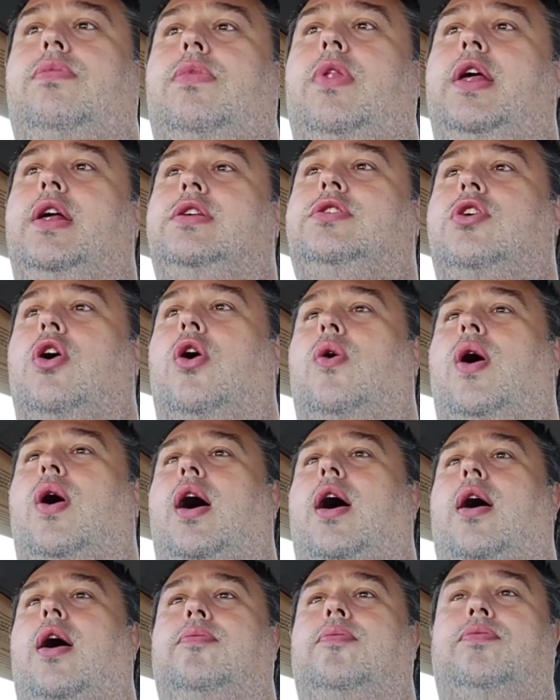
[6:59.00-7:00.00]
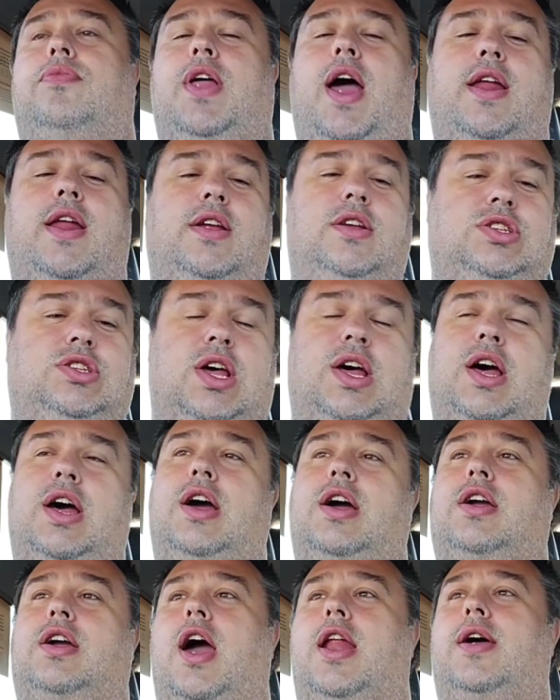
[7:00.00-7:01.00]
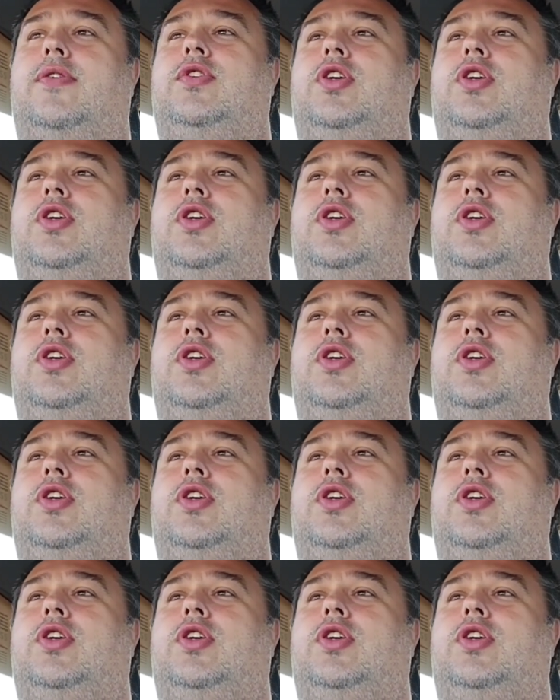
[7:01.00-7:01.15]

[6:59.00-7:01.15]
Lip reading: So that is kind of